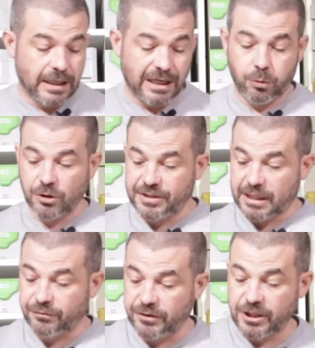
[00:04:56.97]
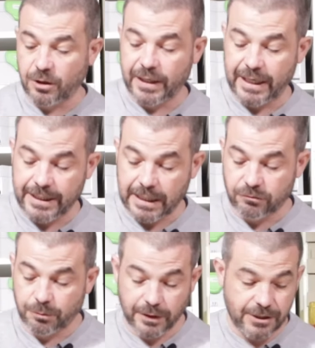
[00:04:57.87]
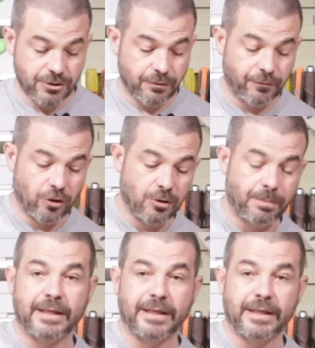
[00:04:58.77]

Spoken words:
I would definitely go ahead and replace the 4